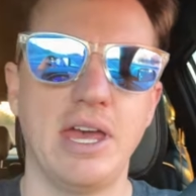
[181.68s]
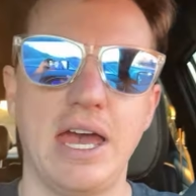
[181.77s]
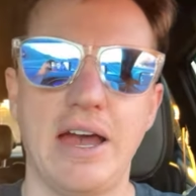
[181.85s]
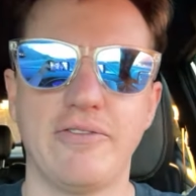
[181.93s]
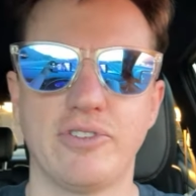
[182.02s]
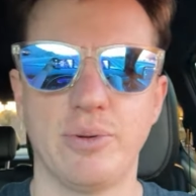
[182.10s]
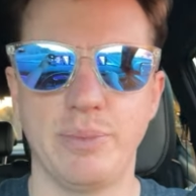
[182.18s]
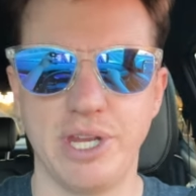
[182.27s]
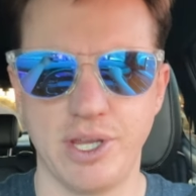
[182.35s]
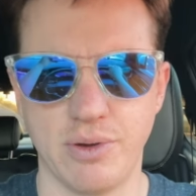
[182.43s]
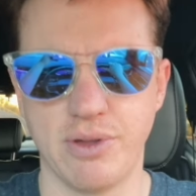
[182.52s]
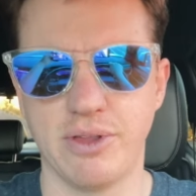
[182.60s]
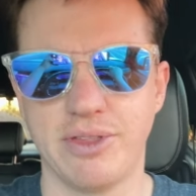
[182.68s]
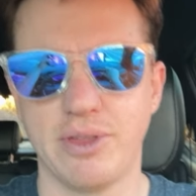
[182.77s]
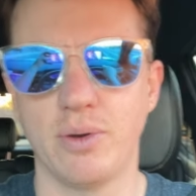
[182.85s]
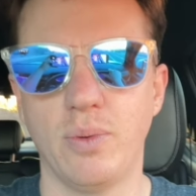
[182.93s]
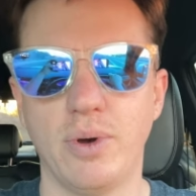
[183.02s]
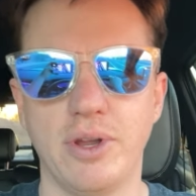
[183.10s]
after meeting with
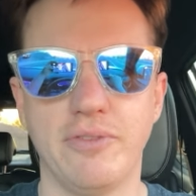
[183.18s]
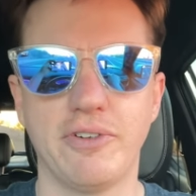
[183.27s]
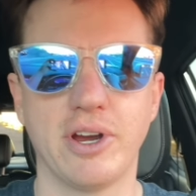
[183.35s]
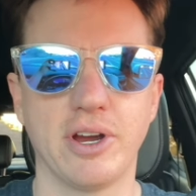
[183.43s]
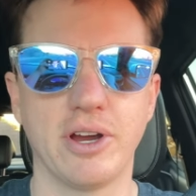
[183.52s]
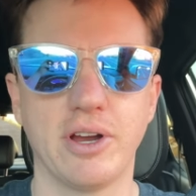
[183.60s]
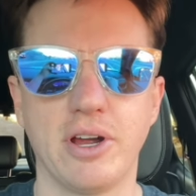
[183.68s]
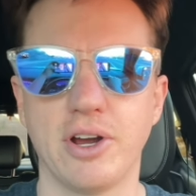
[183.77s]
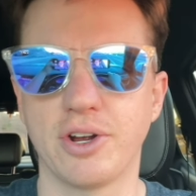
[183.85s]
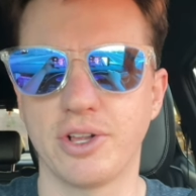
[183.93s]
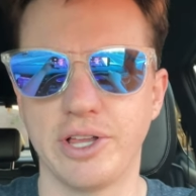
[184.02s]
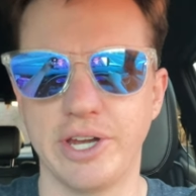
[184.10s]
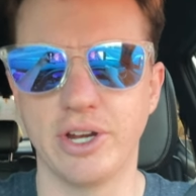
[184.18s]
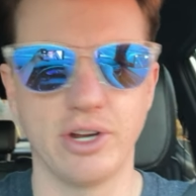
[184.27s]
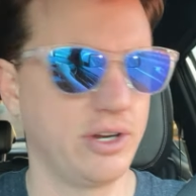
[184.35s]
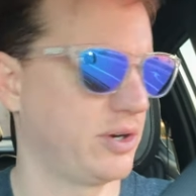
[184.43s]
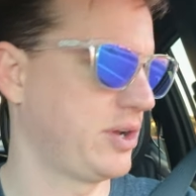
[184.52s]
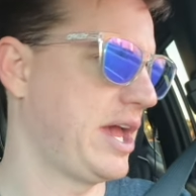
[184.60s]
one of our, our
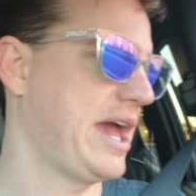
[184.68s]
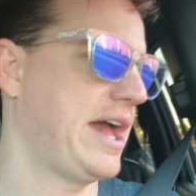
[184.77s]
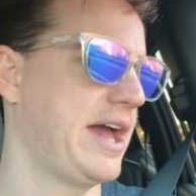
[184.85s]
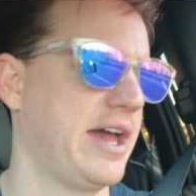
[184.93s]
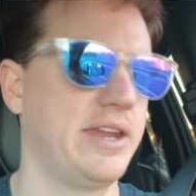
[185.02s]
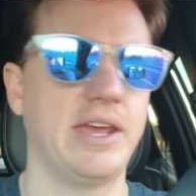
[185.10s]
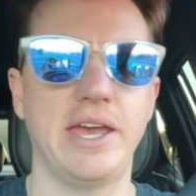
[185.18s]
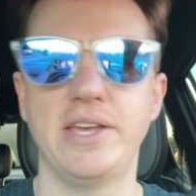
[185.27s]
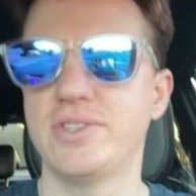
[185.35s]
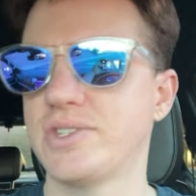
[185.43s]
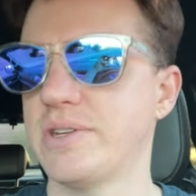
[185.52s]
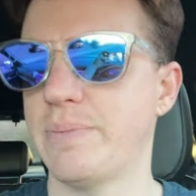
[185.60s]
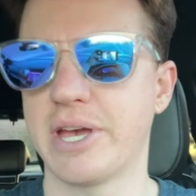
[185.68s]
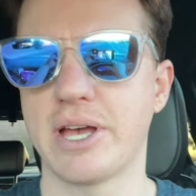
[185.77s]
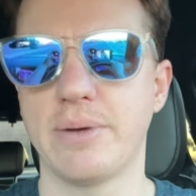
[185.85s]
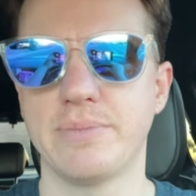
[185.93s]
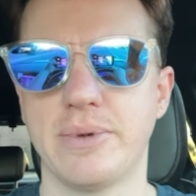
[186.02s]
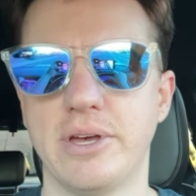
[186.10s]
cleaner at Ace to pick
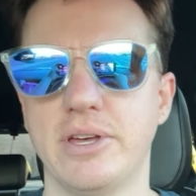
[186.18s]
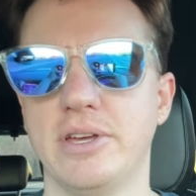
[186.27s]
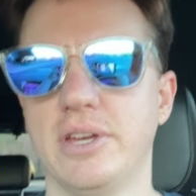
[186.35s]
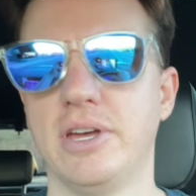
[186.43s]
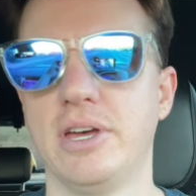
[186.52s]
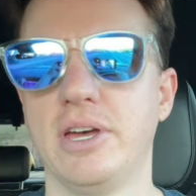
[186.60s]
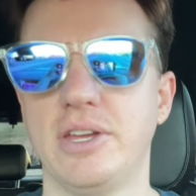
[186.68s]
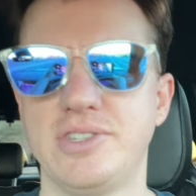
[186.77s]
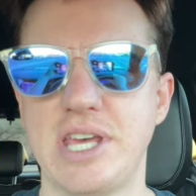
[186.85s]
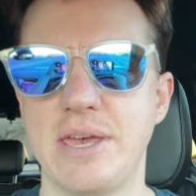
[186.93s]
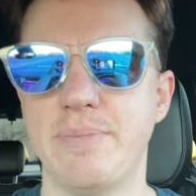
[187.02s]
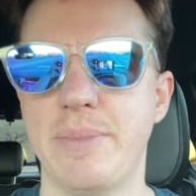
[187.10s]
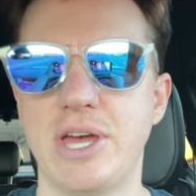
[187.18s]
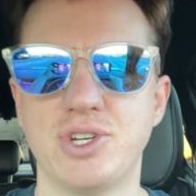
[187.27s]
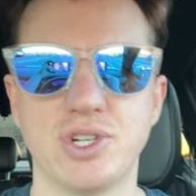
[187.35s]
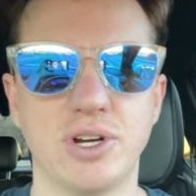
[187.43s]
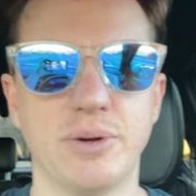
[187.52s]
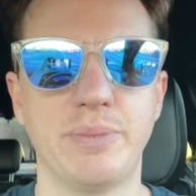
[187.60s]
up tape
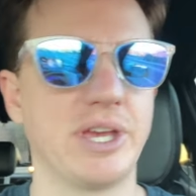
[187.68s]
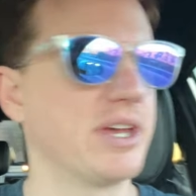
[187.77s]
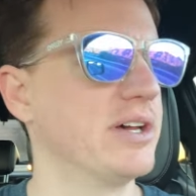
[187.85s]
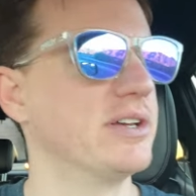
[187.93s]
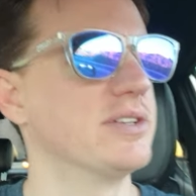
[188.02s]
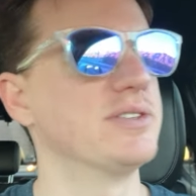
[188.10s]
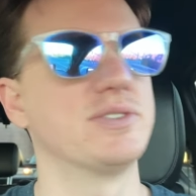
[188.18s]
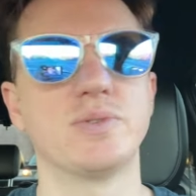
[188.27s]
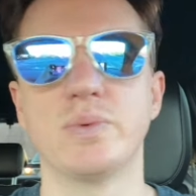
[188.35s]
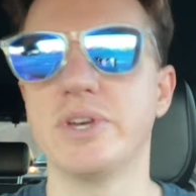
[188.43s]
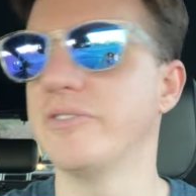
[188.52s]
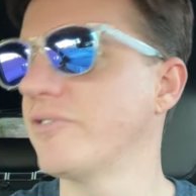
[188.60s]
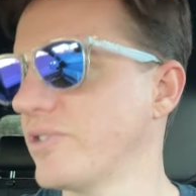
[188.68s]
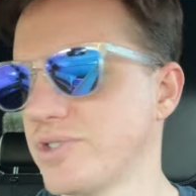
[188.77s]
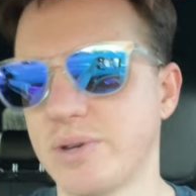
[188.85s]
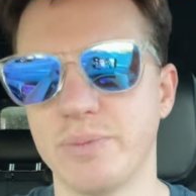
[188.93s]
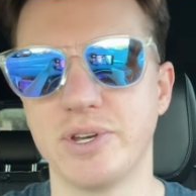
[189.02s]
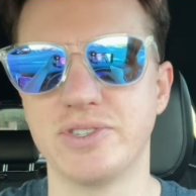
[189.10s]
measure because we, for
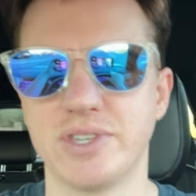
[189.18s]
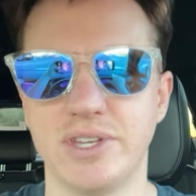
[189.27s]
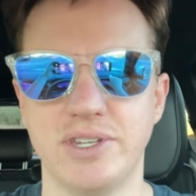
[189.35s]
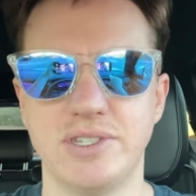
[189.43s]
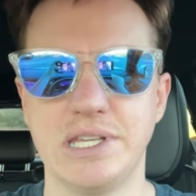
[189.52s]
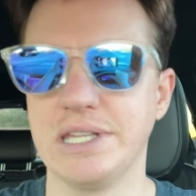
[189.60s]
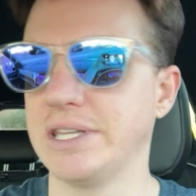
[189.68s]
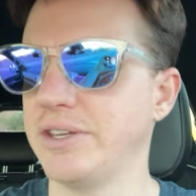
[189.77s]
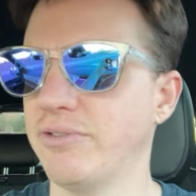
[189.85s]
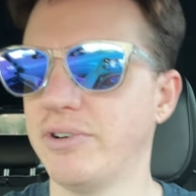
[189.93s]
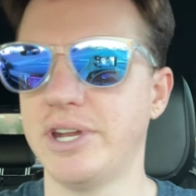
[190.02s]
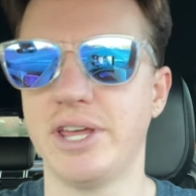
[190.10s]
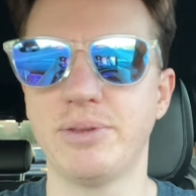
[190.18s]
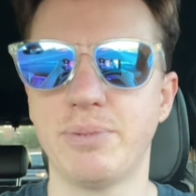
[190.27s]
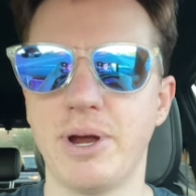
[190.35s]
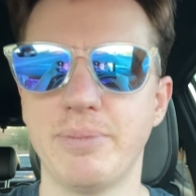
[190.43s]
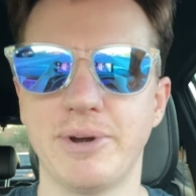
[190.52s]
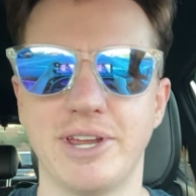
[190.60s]
some reason, didn't leave one at the
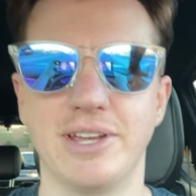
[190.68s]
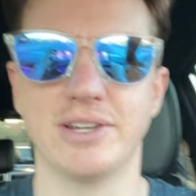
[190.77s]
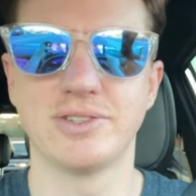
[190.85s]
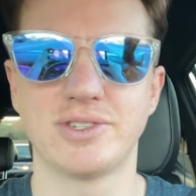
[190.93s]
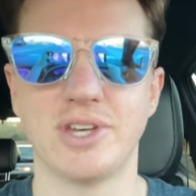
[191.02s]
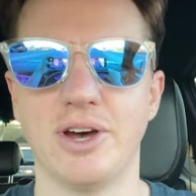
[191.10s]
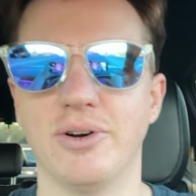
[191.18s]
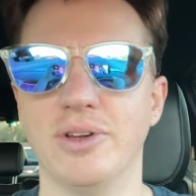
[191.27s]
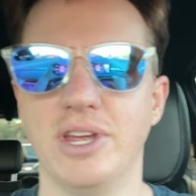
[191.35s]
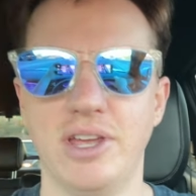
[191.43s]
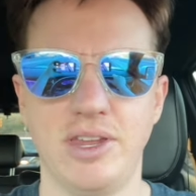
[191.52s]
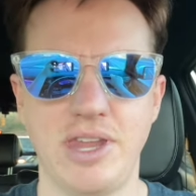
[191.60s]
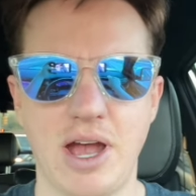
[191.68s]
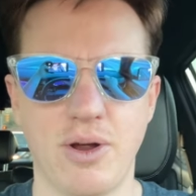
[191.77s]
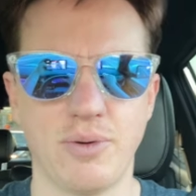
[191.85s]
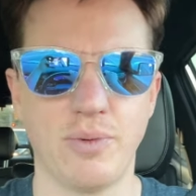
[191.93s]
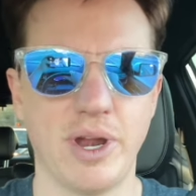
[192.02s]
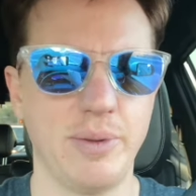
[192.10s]
property. So now
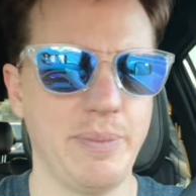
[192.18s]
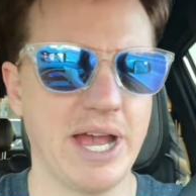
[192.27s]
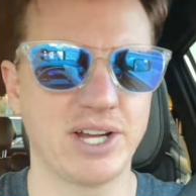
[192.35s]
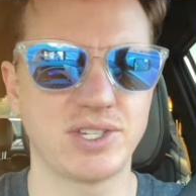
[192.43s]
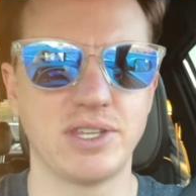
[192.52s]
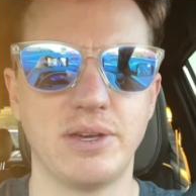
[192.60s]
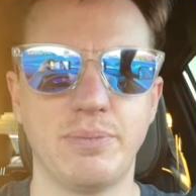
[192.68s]
we're running back to the